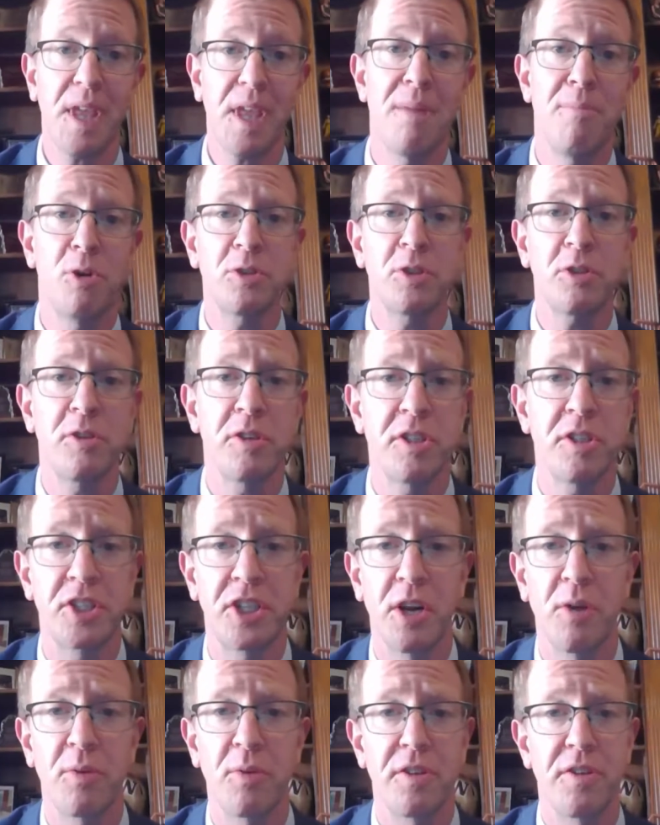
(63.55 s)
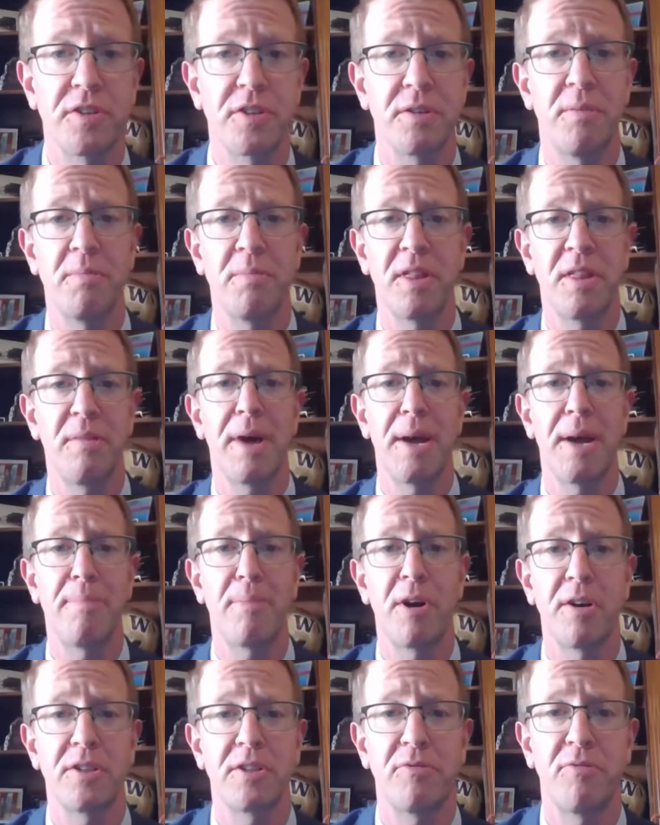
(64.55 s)
I'm also here to share with you some of the
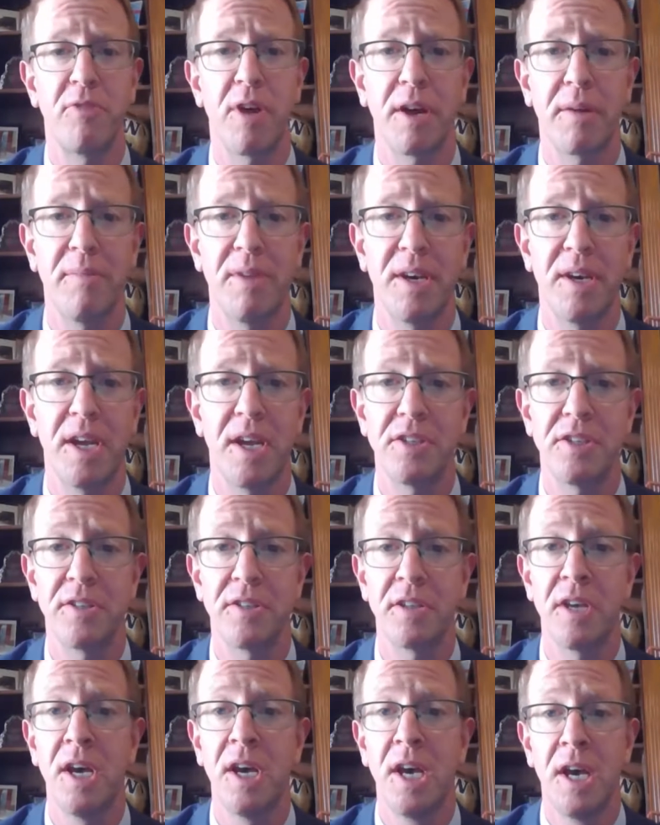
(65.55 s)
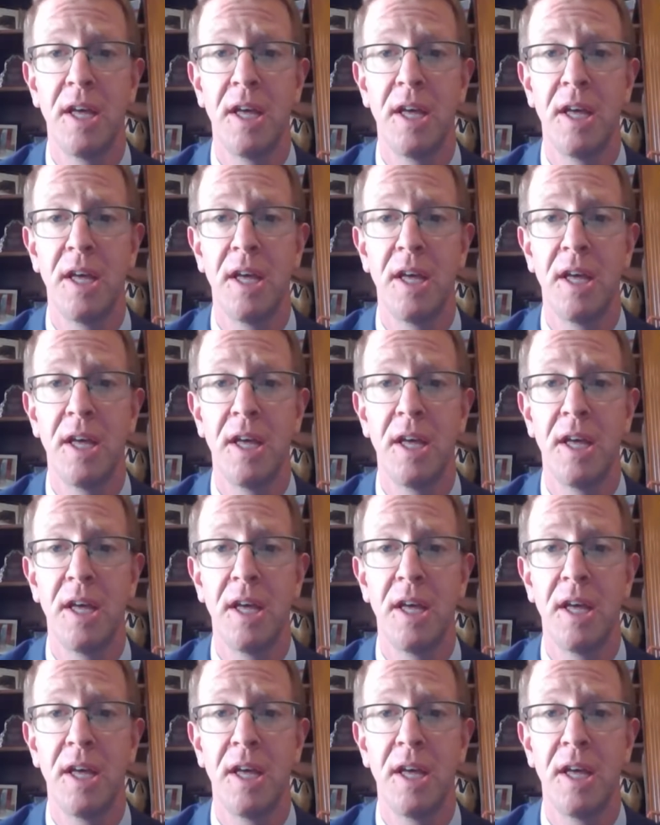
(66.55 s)
bipartisan recommendations